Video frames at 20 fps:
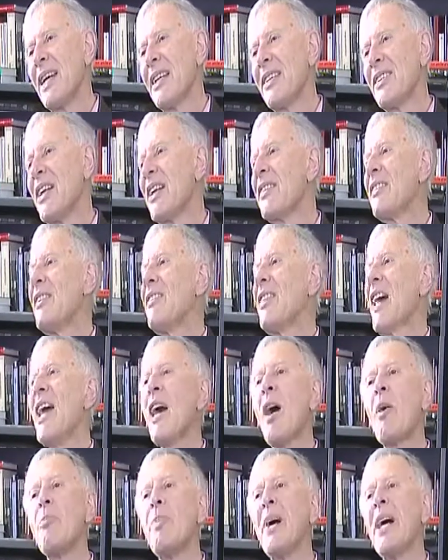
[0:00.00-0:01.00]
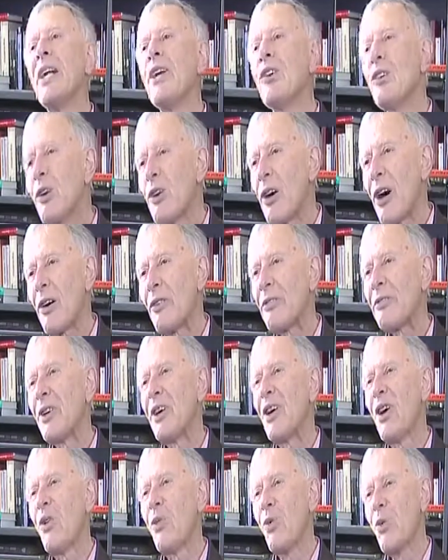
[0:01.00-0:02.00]
that they are better off
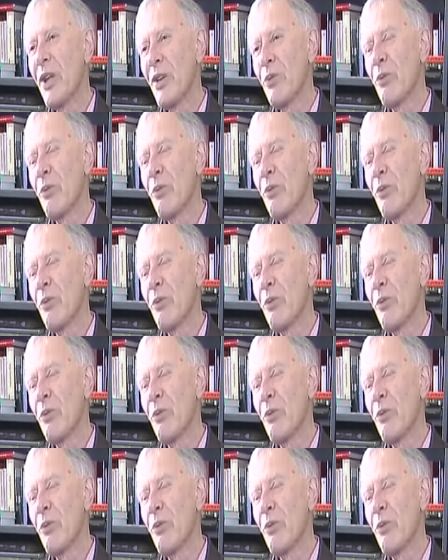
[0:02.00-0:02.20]
with